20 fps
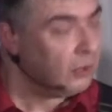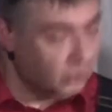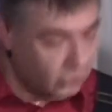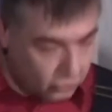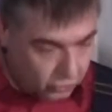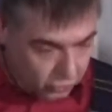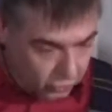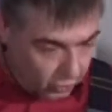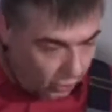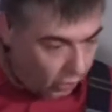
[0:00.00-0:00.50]

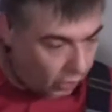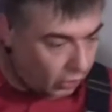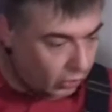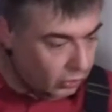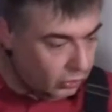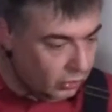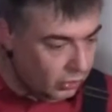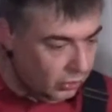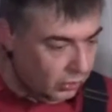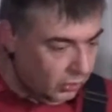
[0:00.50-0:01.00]
You
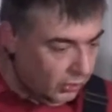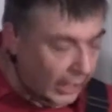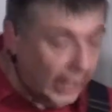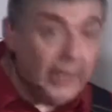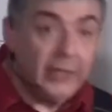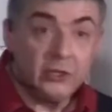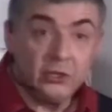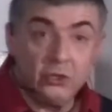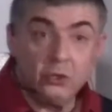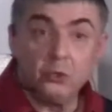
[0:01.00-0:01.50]
go
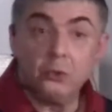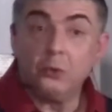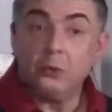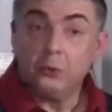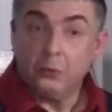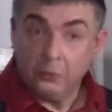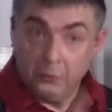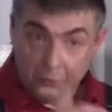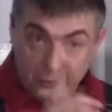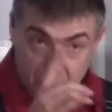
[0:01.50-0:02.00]
and you
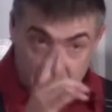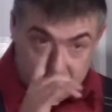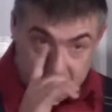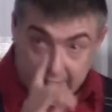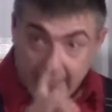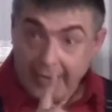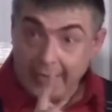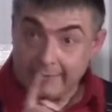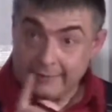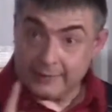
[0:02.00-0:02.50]

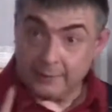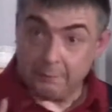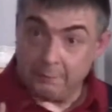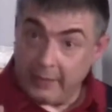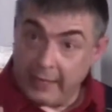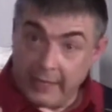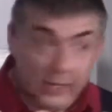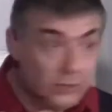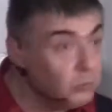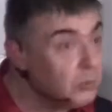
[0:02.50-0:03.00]
start the
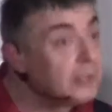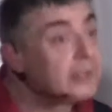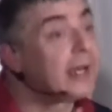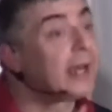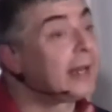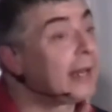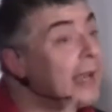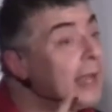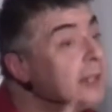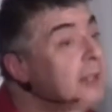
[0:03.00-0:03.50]
plan with
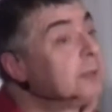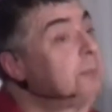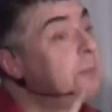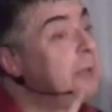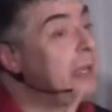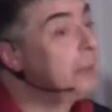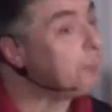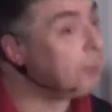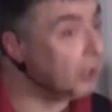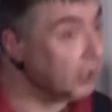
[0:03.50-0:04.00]
the right
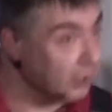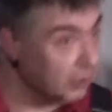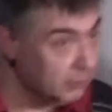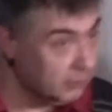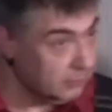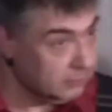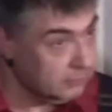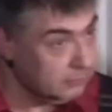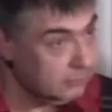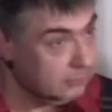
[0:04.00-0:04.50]
people.